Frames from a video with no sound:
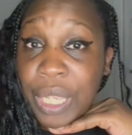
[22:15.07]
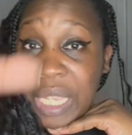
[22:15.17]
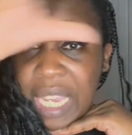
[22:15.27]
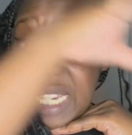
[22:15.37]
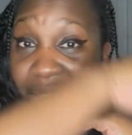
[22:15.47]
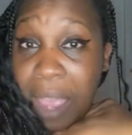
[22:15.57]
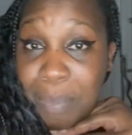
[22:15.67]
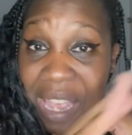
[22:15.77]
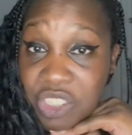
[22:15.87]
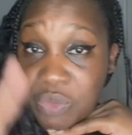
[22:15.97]
in that
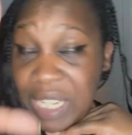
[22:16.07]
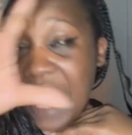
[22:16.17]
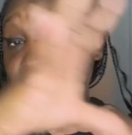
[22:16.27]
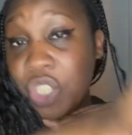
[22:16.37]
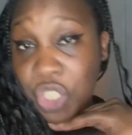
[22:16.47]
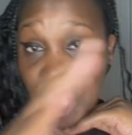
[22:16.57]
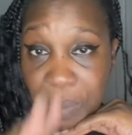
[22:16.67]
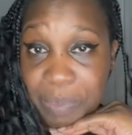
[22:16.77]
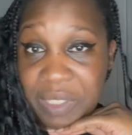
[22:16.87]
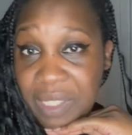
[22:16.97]
past
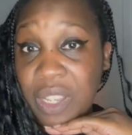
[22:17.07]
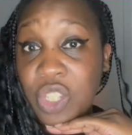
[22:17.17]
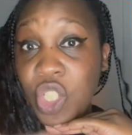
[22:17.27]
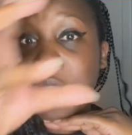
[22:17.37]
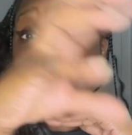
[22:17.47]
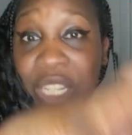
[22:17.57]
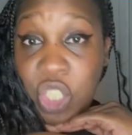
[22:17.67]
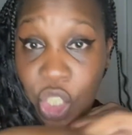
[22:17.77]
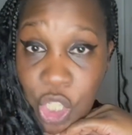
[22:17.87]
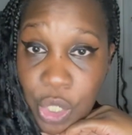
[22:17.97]
relationships. She
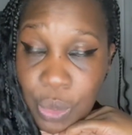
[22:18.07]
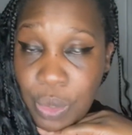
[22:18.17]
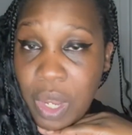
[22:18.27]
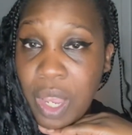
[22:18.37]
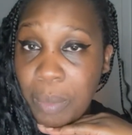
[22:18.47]
meant you.